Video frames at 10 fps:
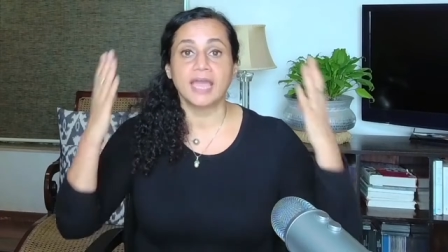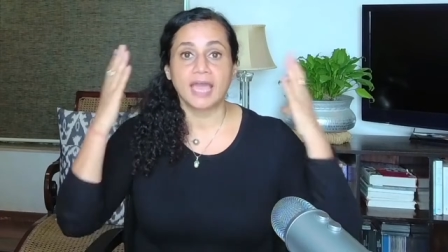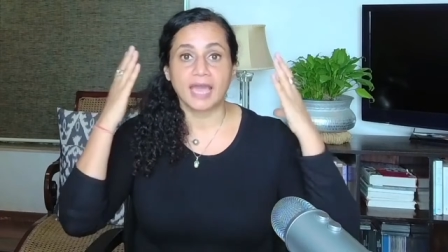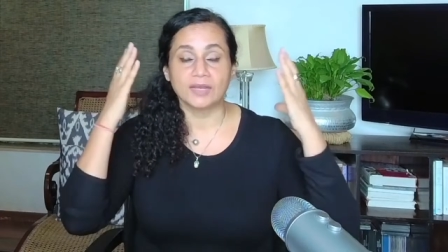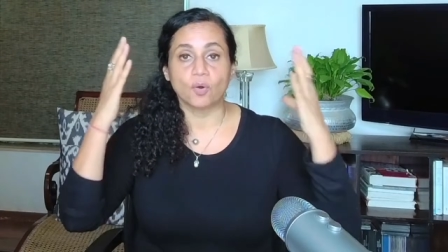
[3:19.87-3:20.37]

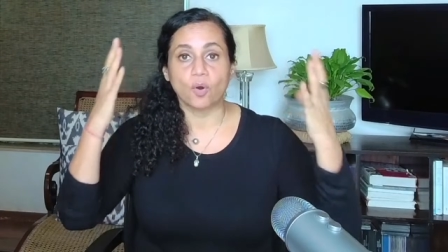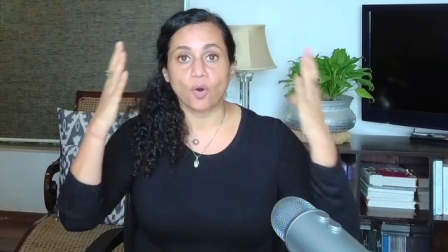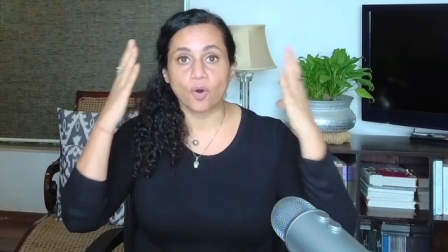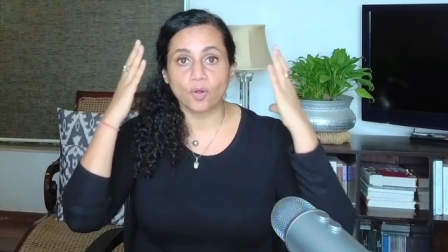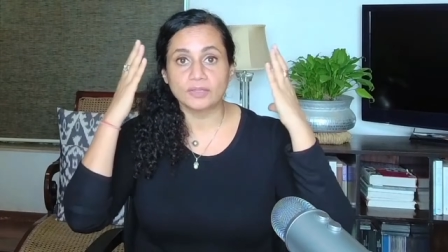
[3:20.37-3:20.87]
and
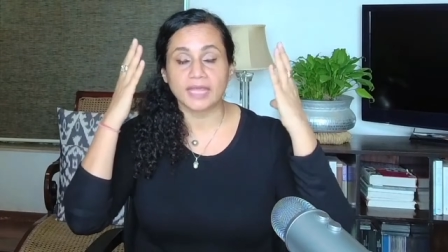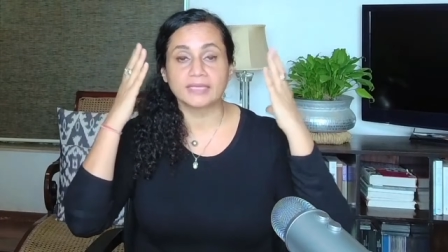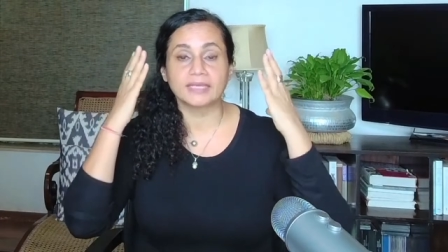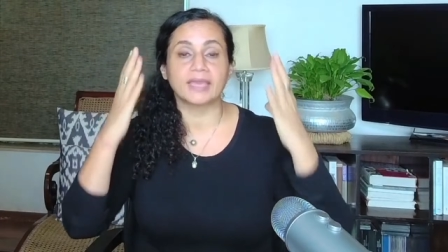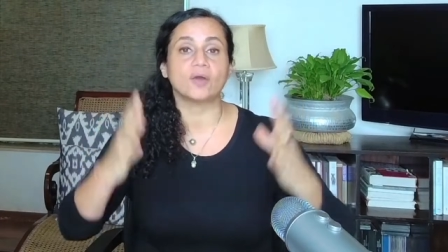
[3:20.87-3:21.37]
all that
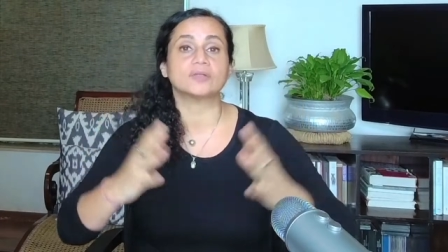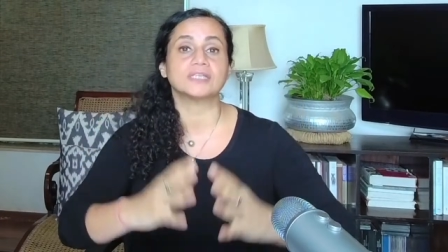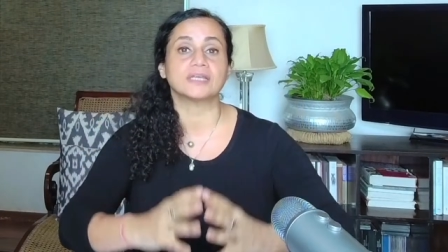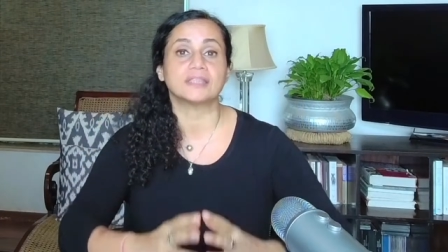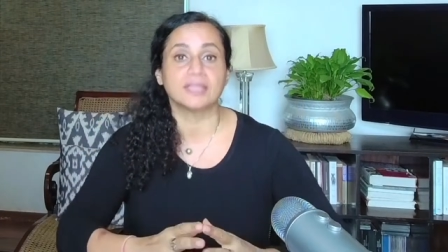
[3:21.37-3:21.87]
chaotic
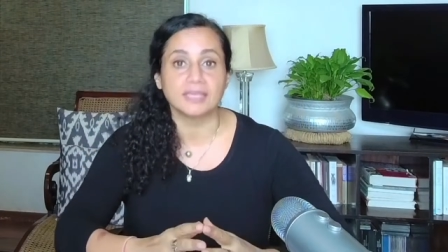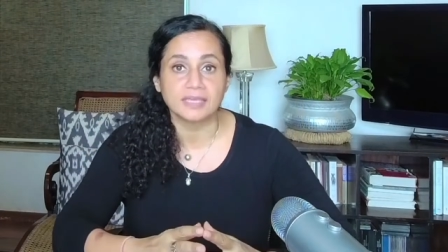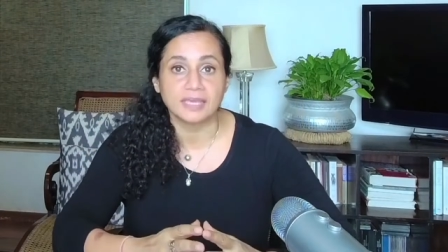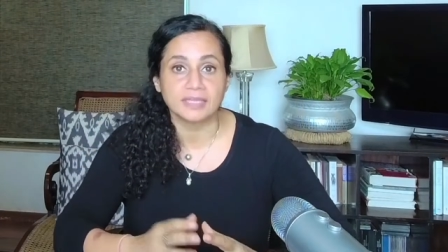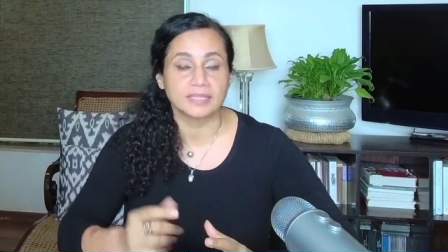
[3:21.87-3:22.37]

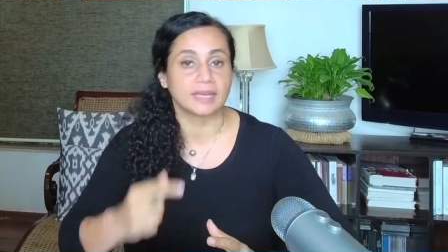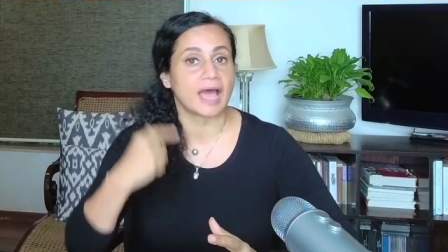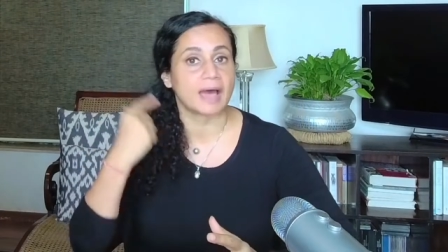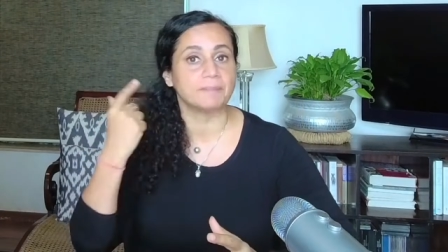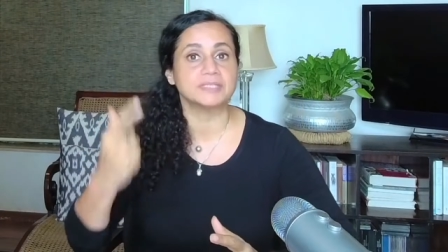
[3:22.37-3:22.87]
thinking that
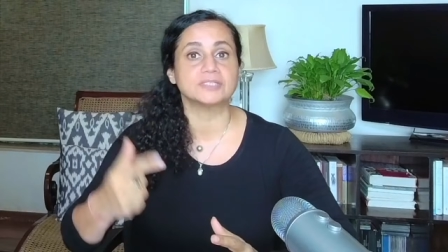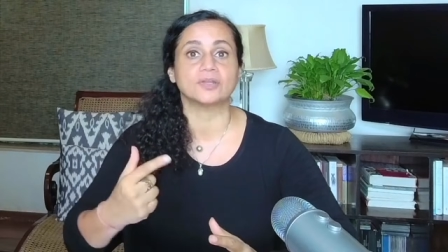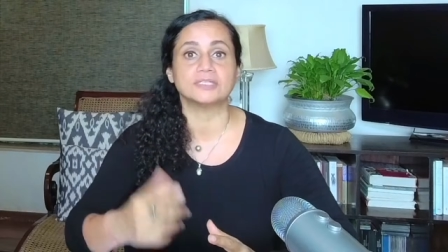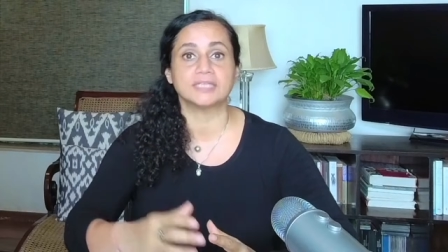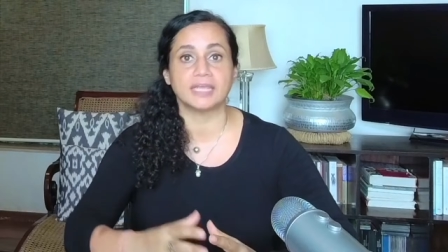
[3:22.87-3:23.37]
happens on a
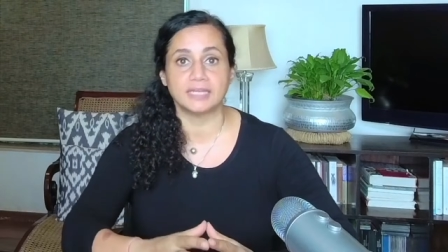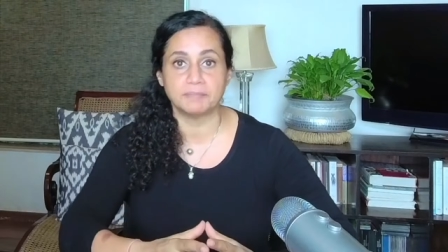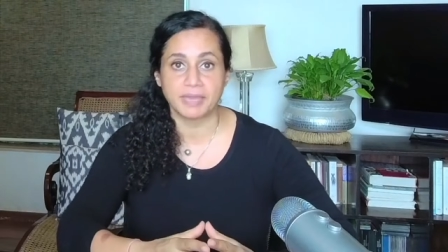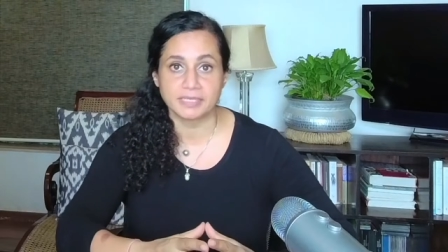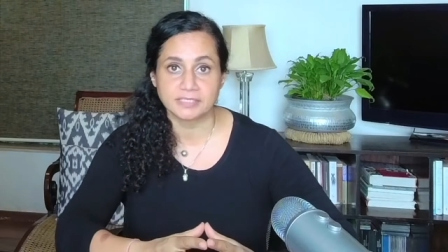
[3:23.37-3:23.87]
daily
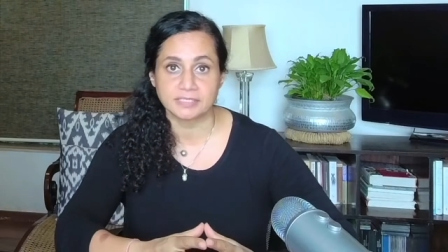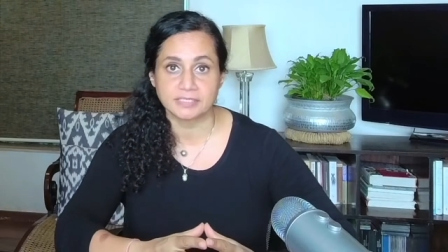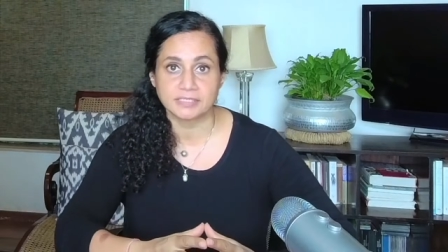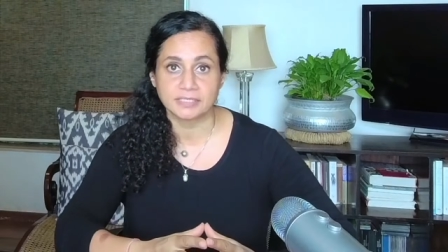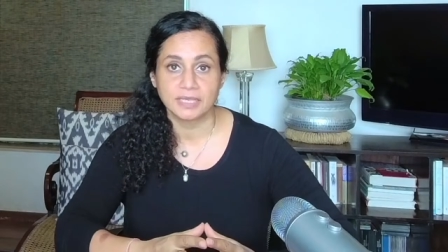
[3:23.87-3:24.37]
basis.